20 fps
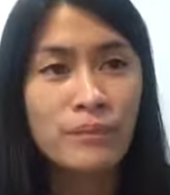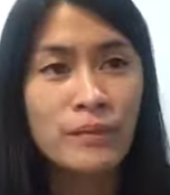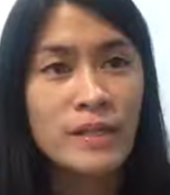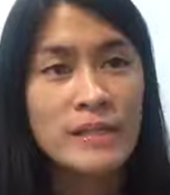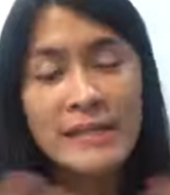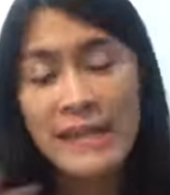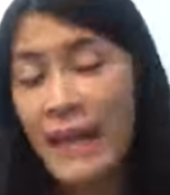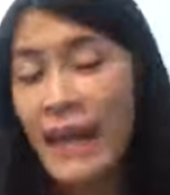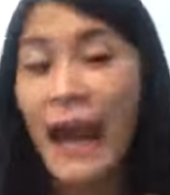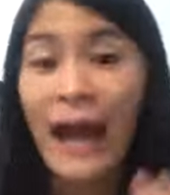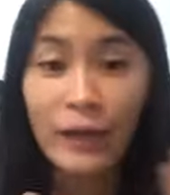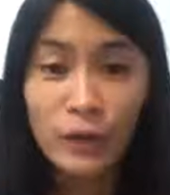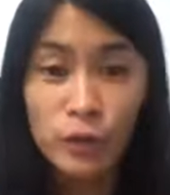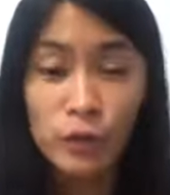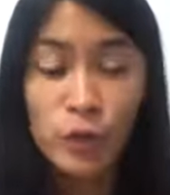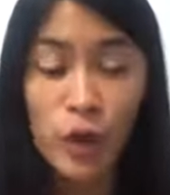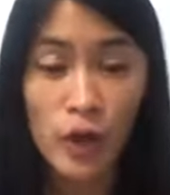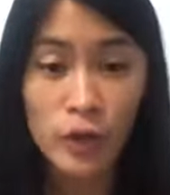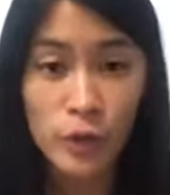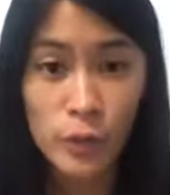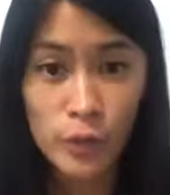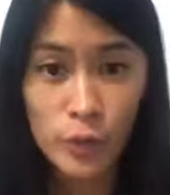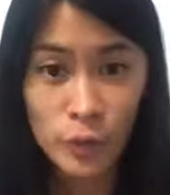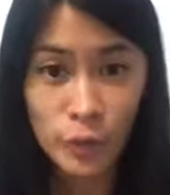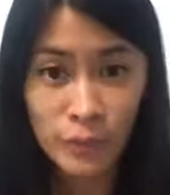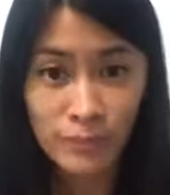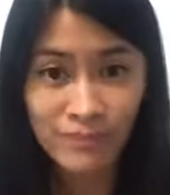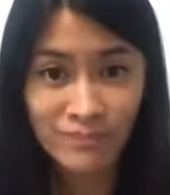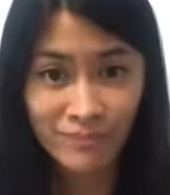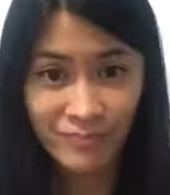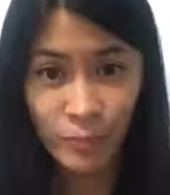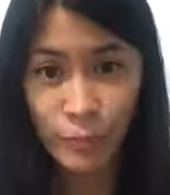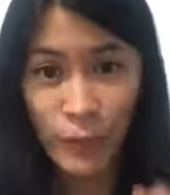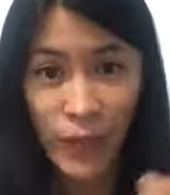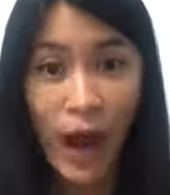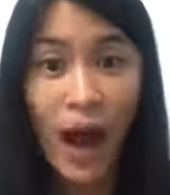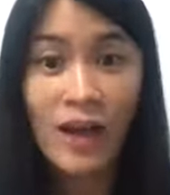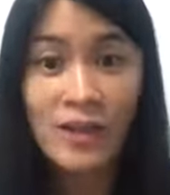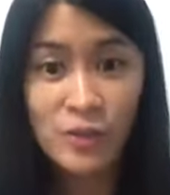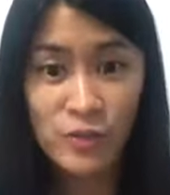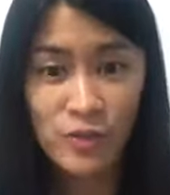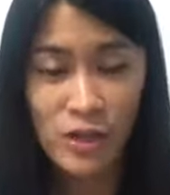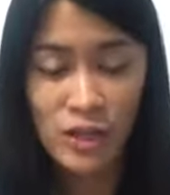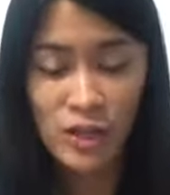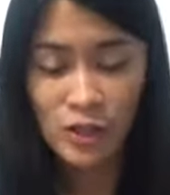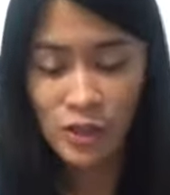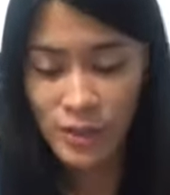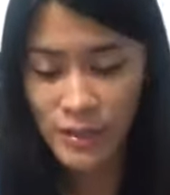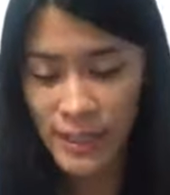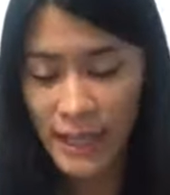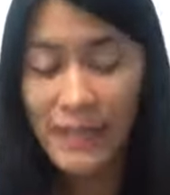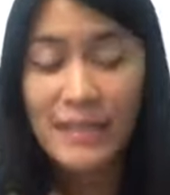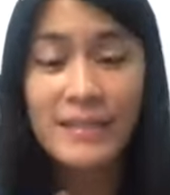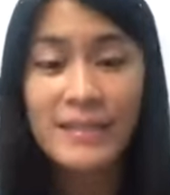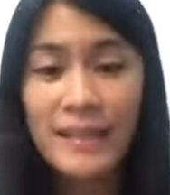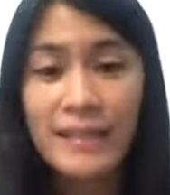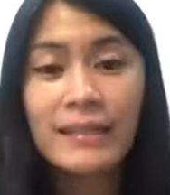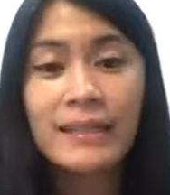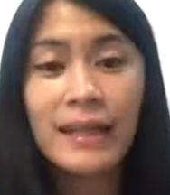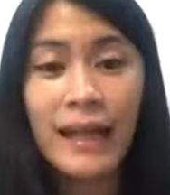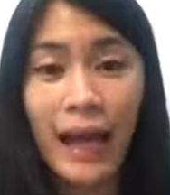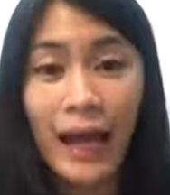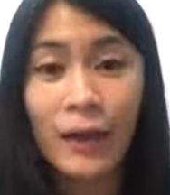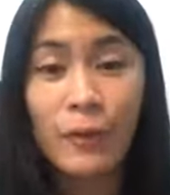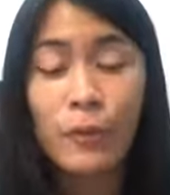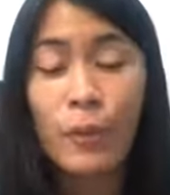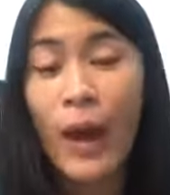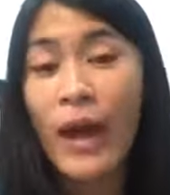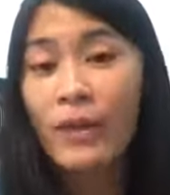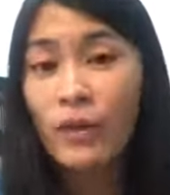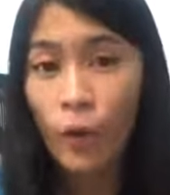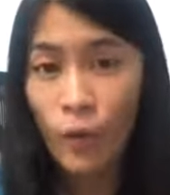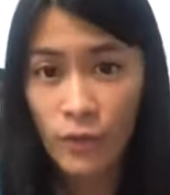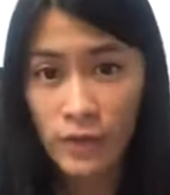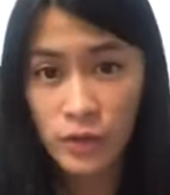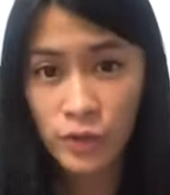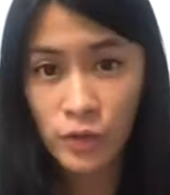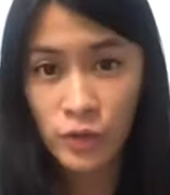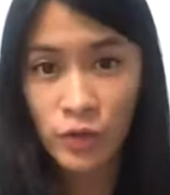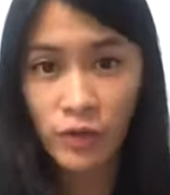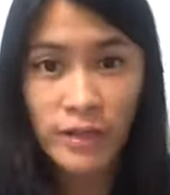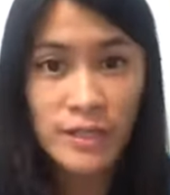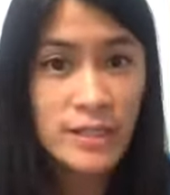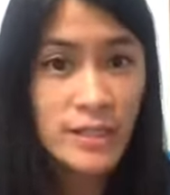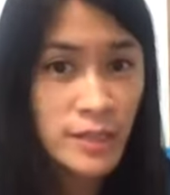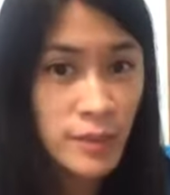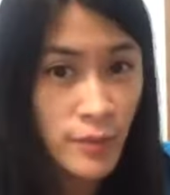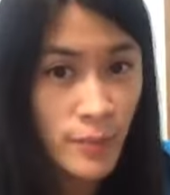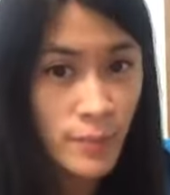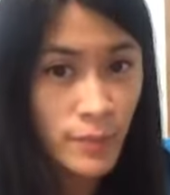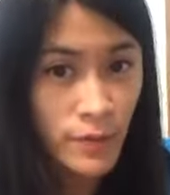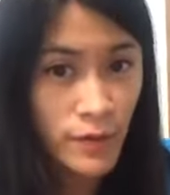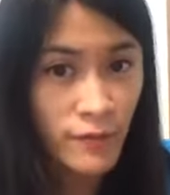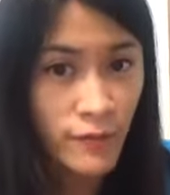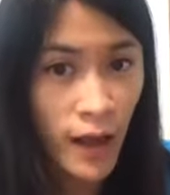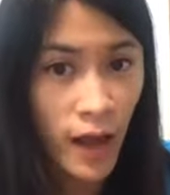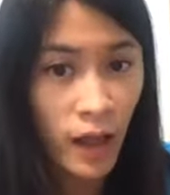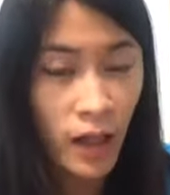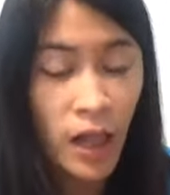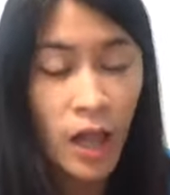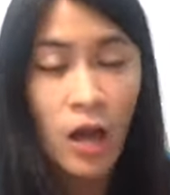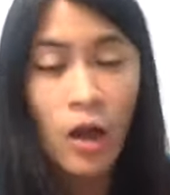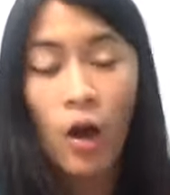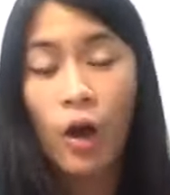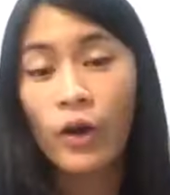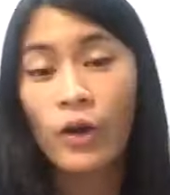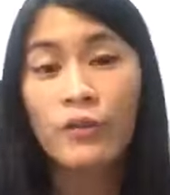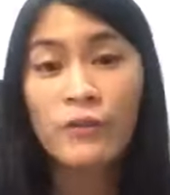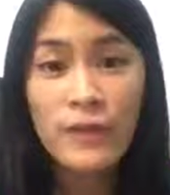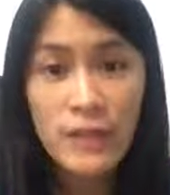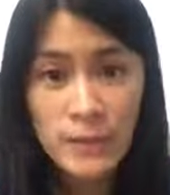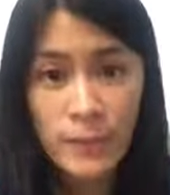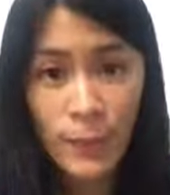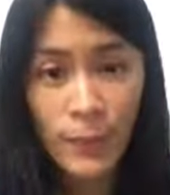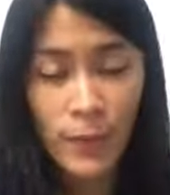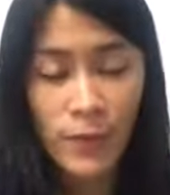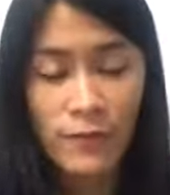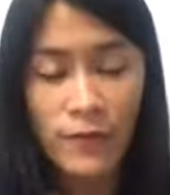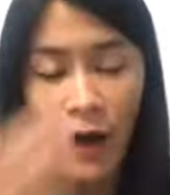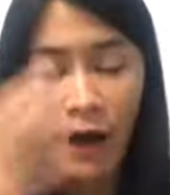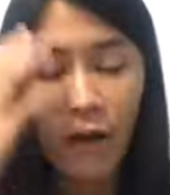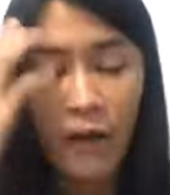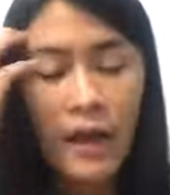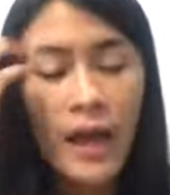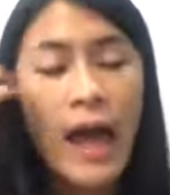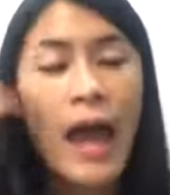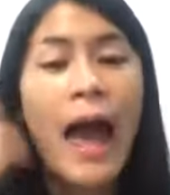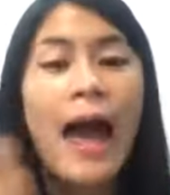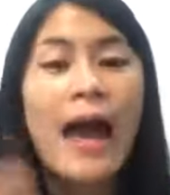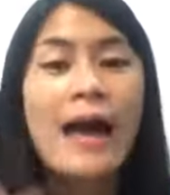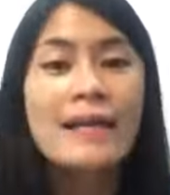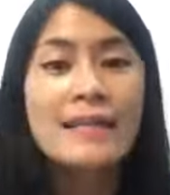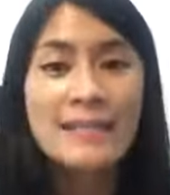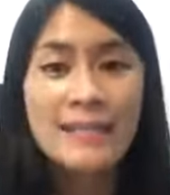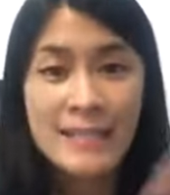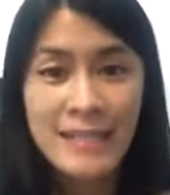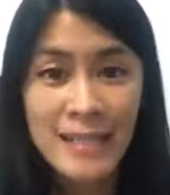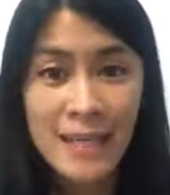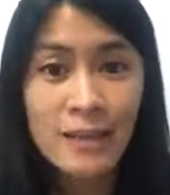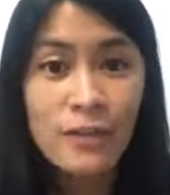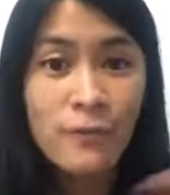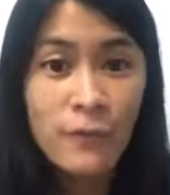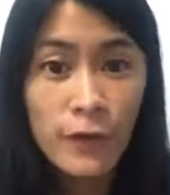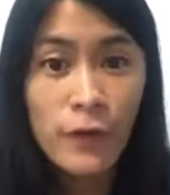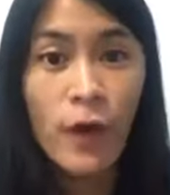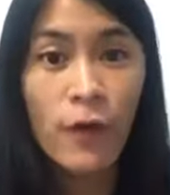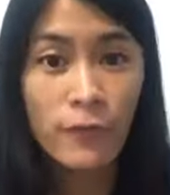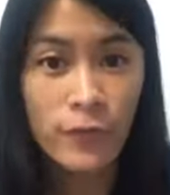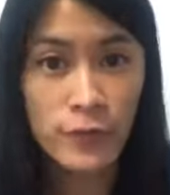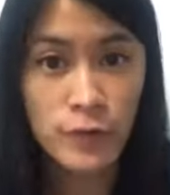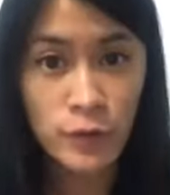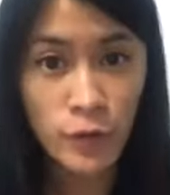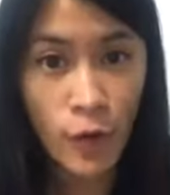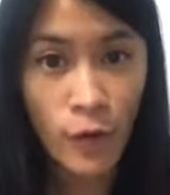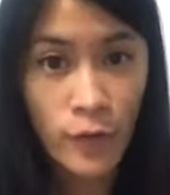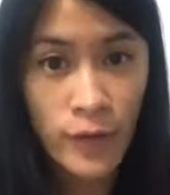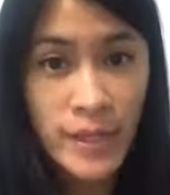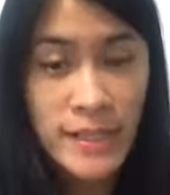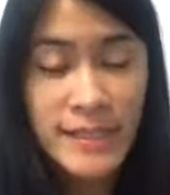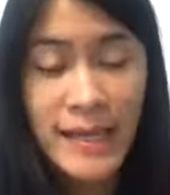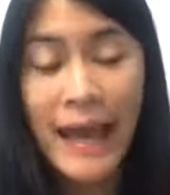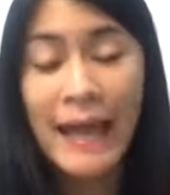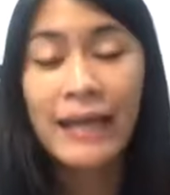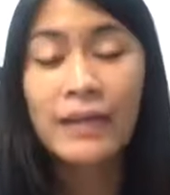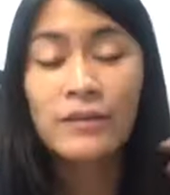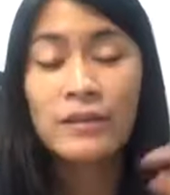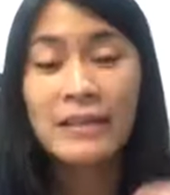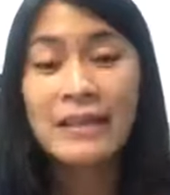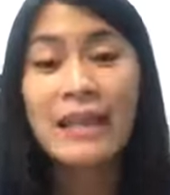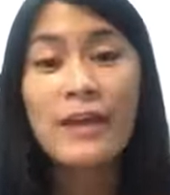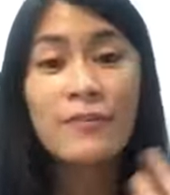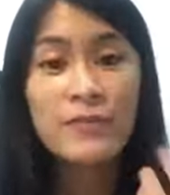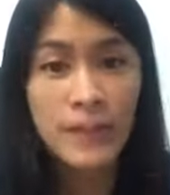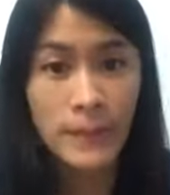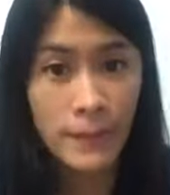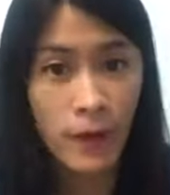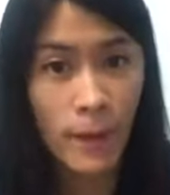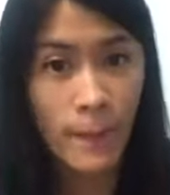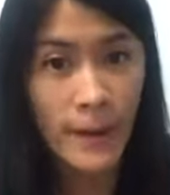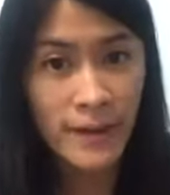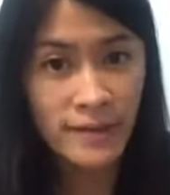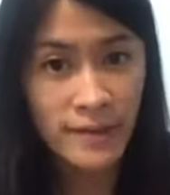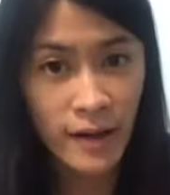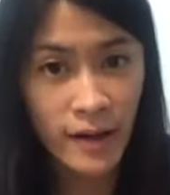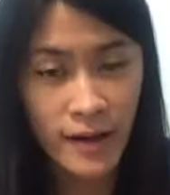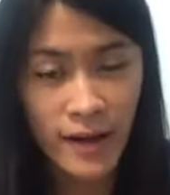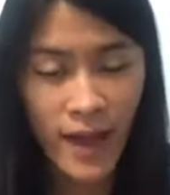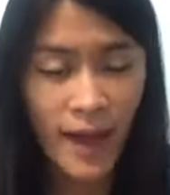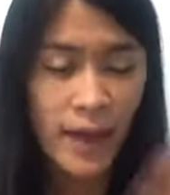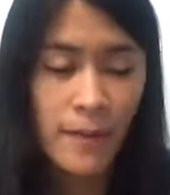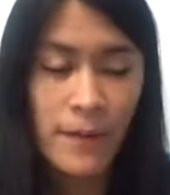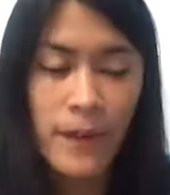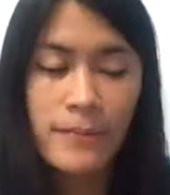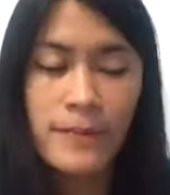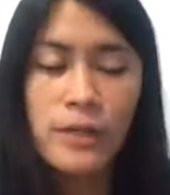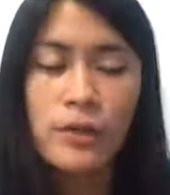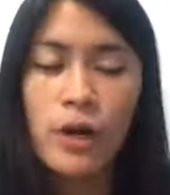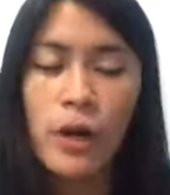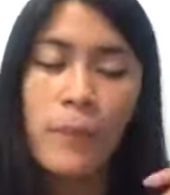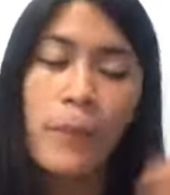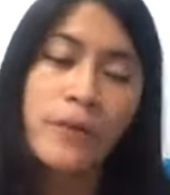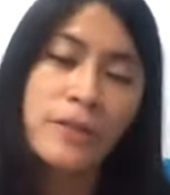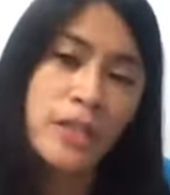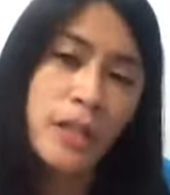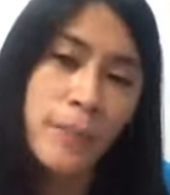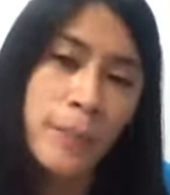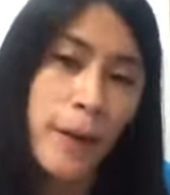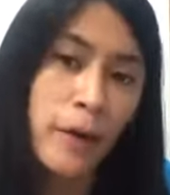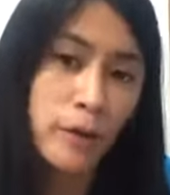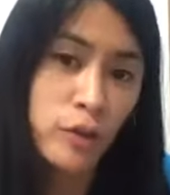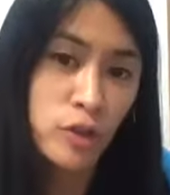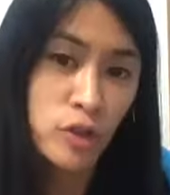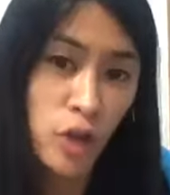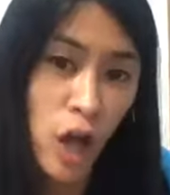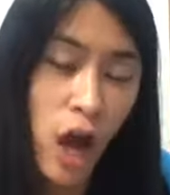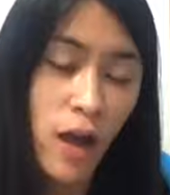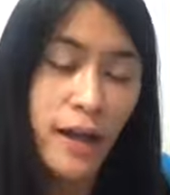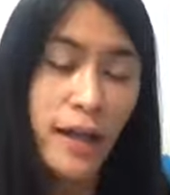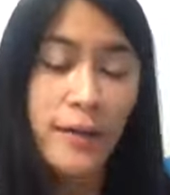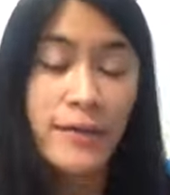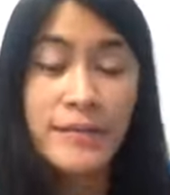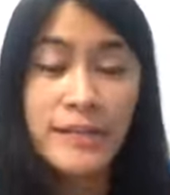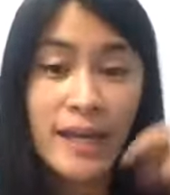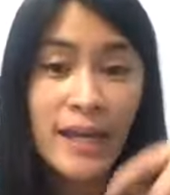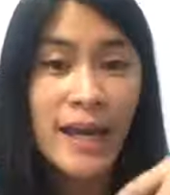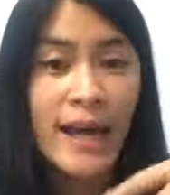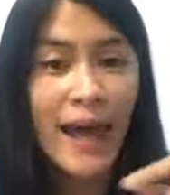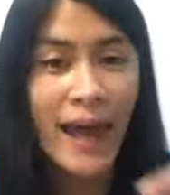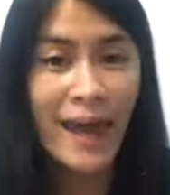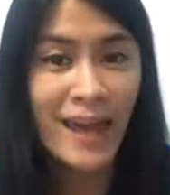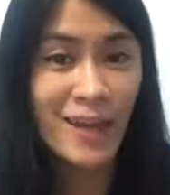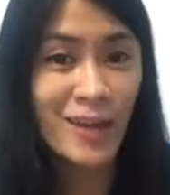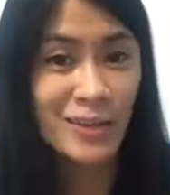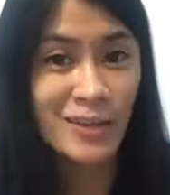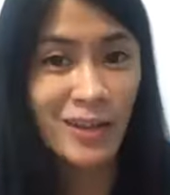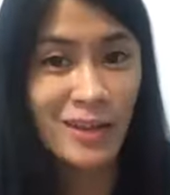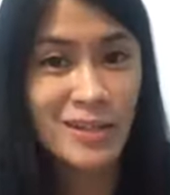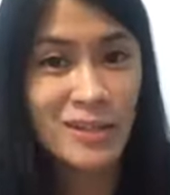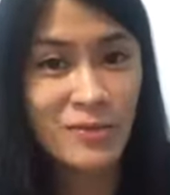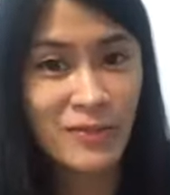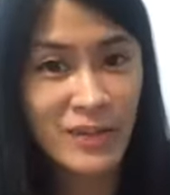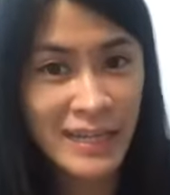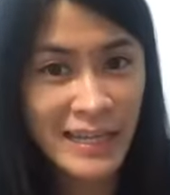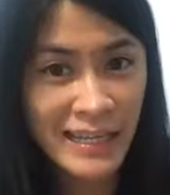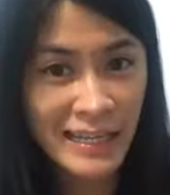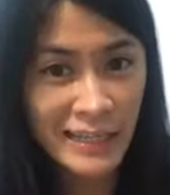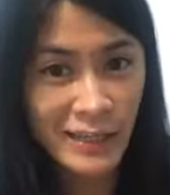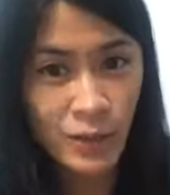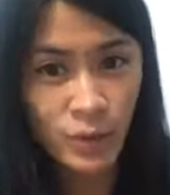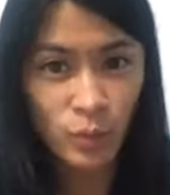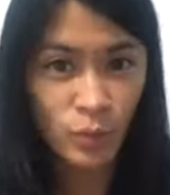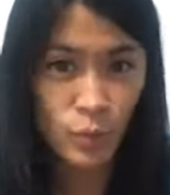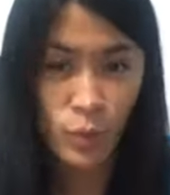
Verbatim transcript: say I do not know you, we are strangers, and then suddenly I went over to your Instagram profile or your Facebook profile, seen few of your stories, and then leave some comment there. Hey, maybe you are posting about your dog. I'll say, hey, your dog is really cute.